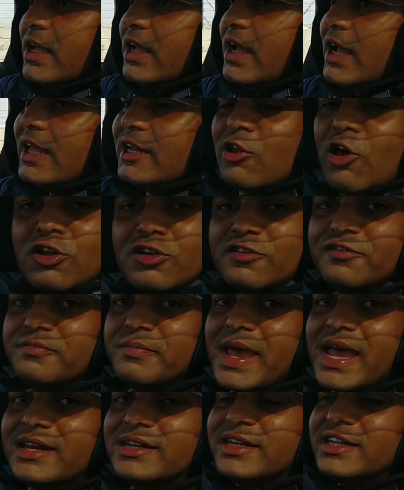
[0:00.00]
A lot of
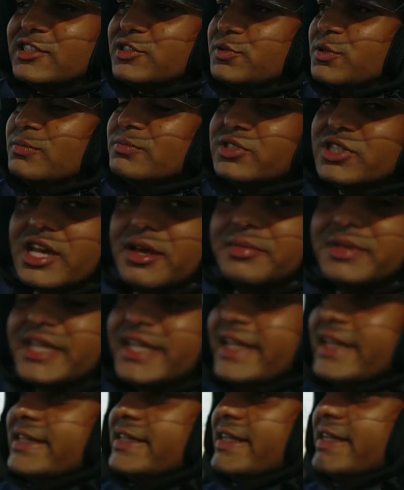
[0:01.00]
madness from
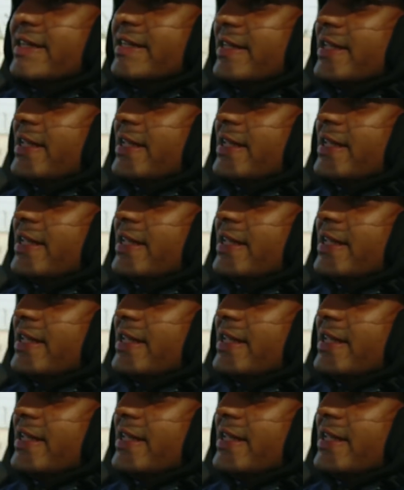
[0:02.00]
Germany indeed.